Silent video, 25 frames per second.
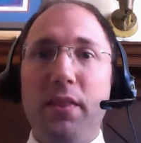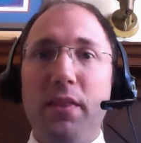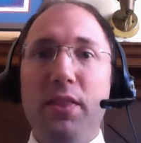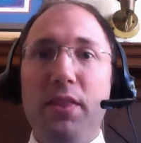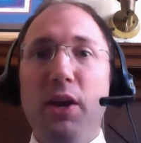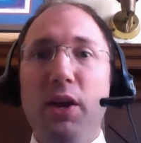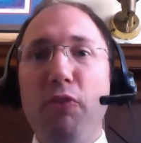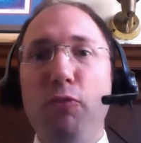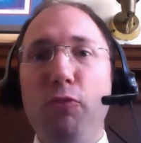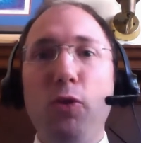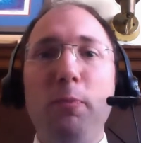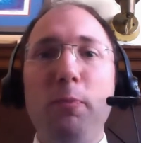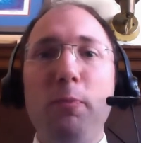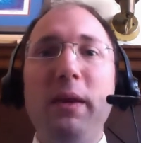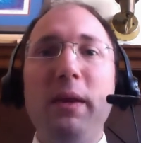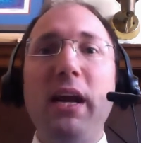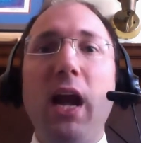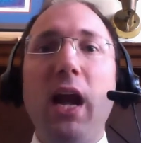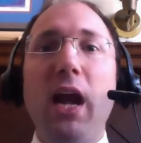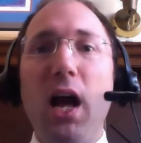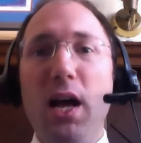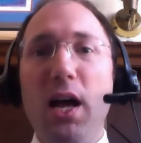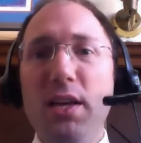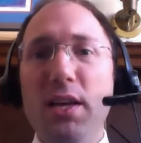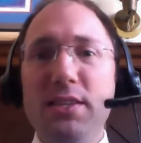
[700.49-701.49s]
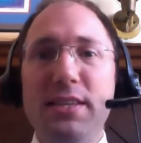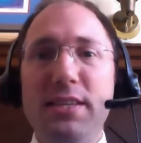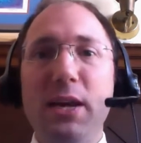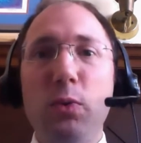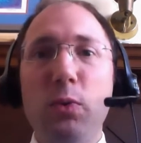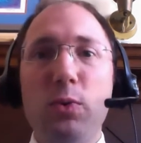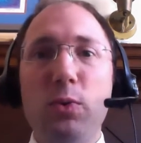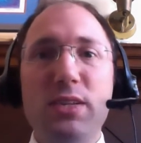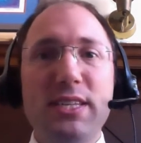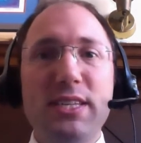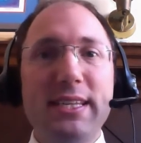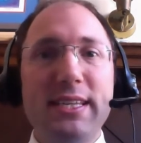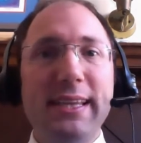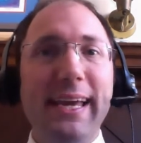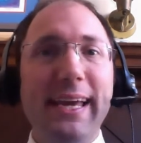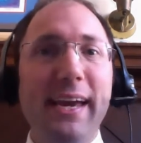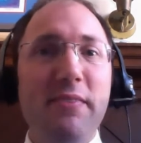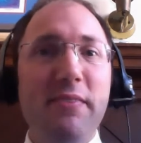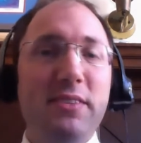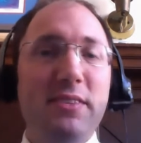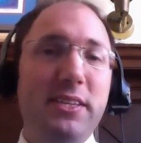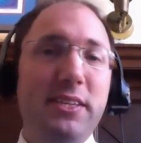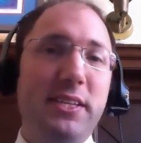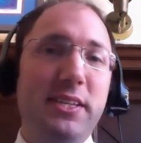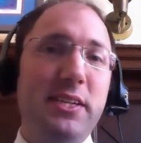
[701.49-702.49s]
Therefore, because they were
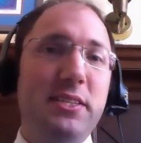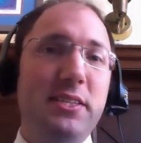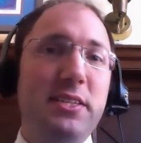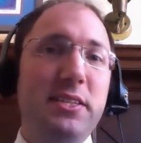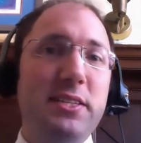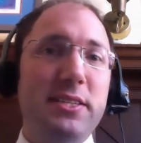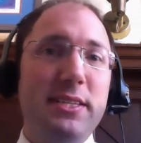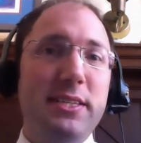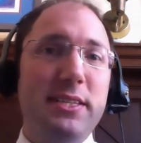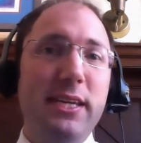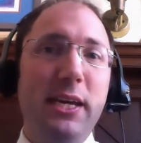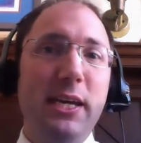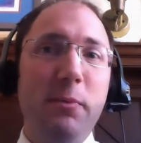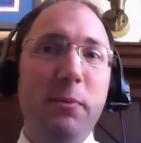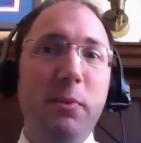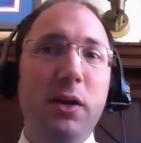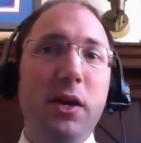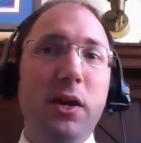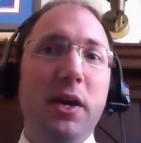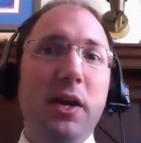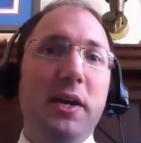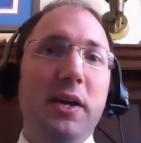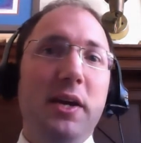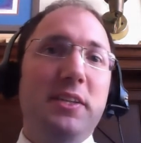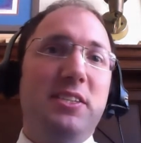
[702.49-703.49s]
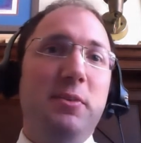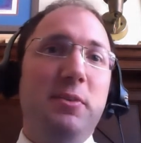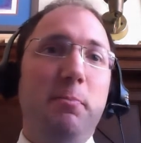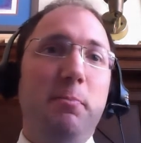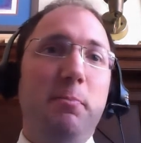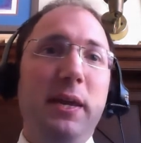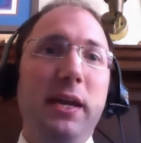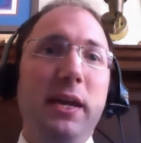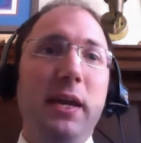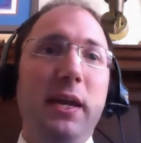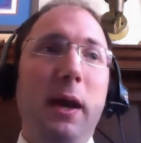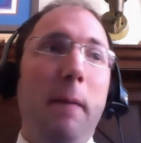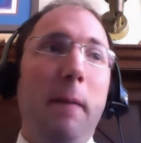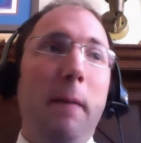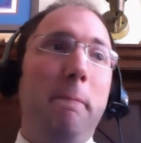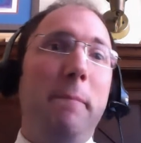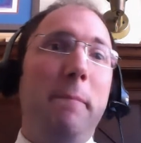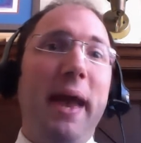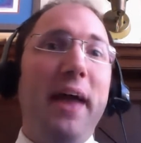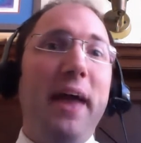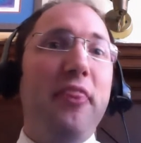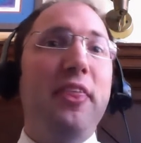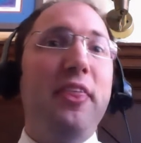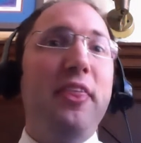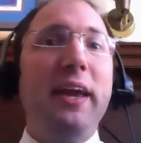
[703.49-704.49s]
slaves, it doesn't seem to be a
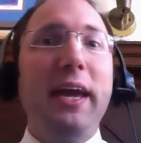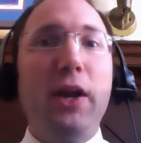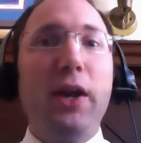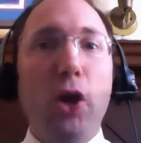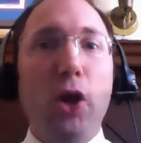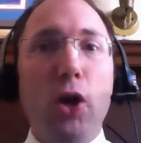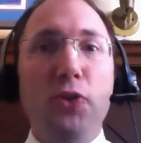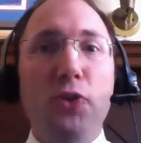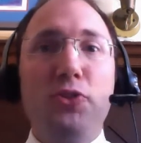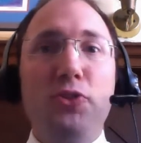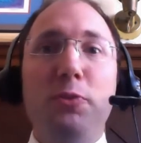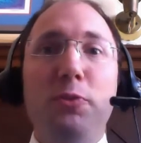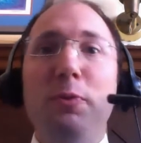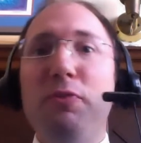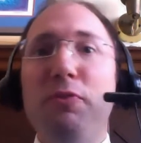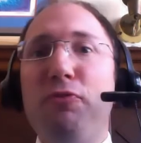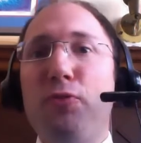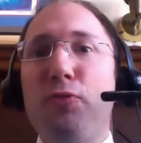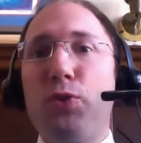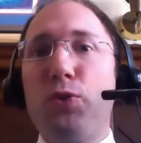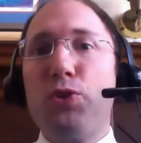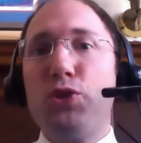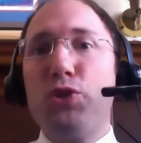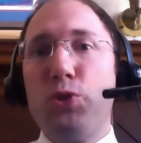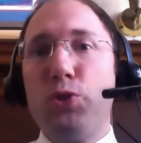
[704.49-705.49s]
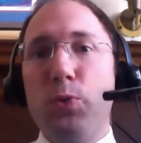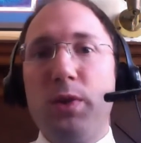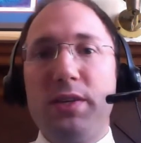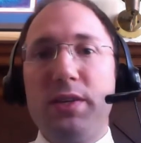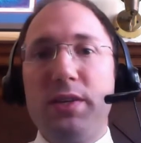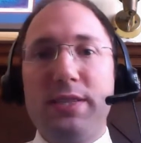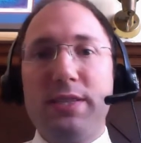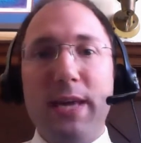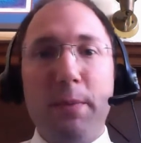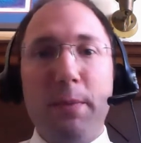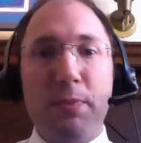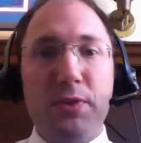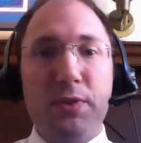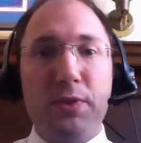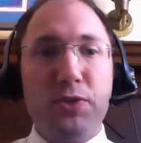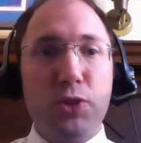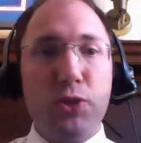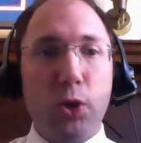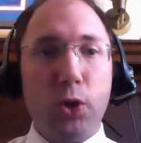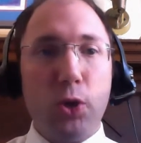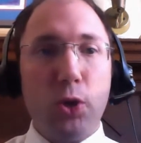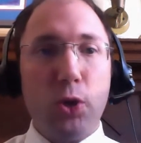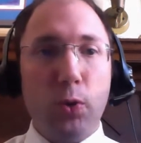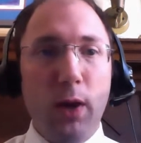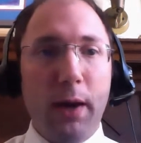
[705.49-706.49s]
bad thing at all to be forced to accept the
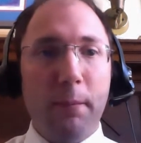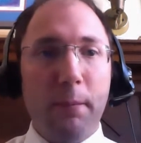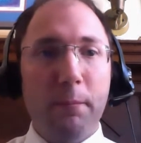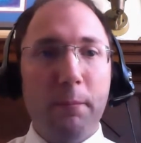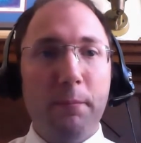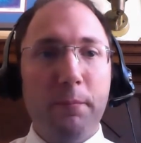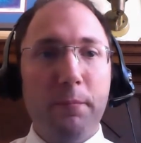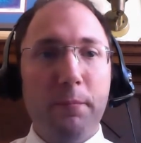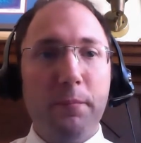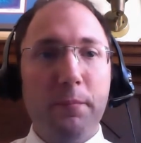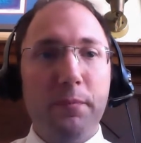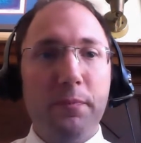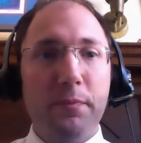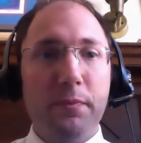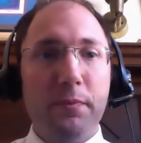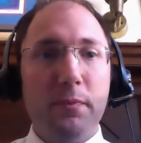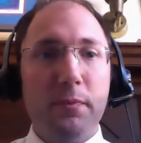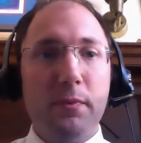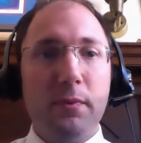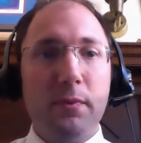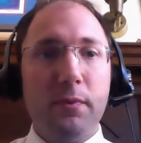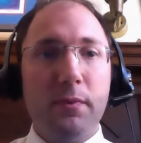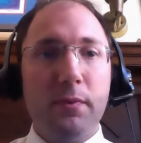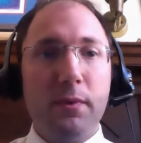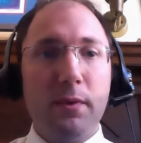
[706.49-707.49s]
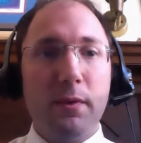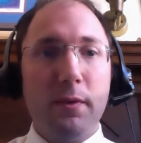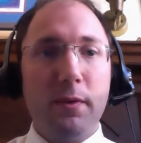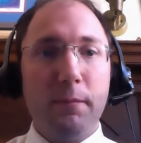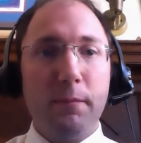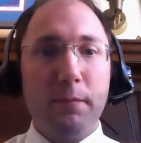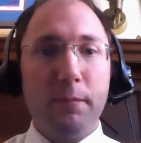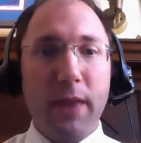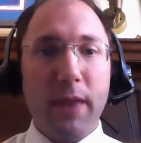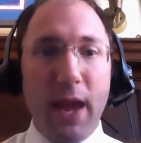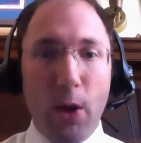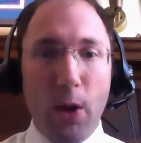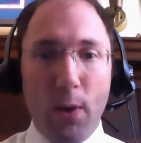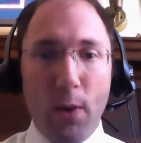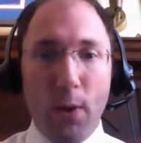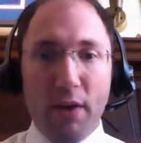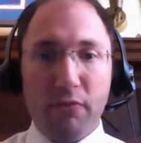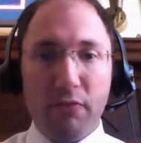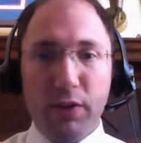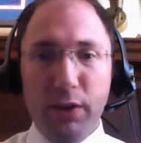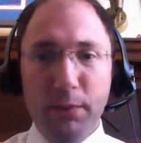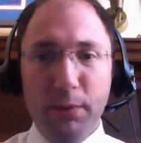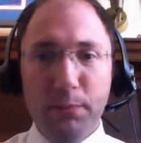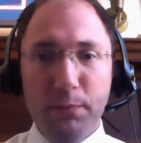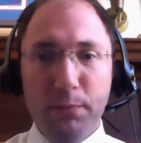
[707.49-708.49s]
Torah. However,